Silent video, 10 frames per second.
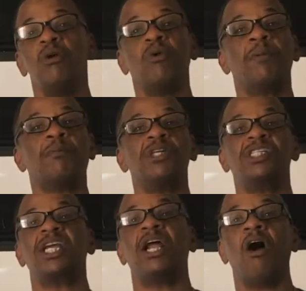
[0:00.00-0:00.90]
I want to
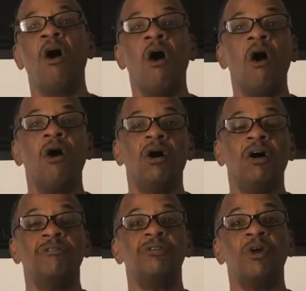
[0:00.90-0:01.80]
appreciate all
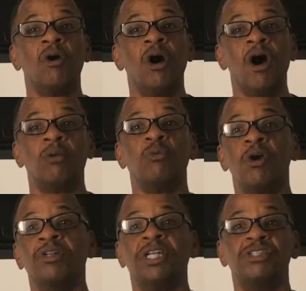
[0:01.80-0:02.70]
of your hard
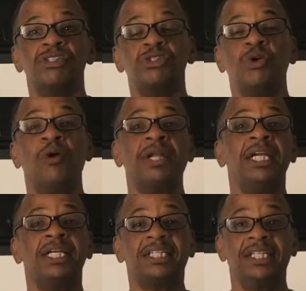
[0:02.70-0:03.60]
work that you're doing,
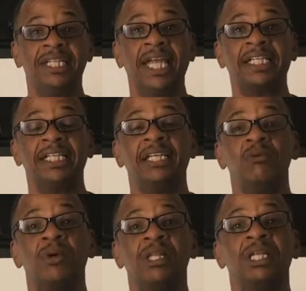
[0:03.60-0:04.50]

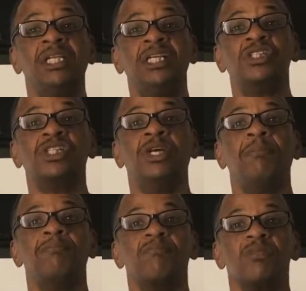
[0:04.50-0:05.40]
connecting with the leadership.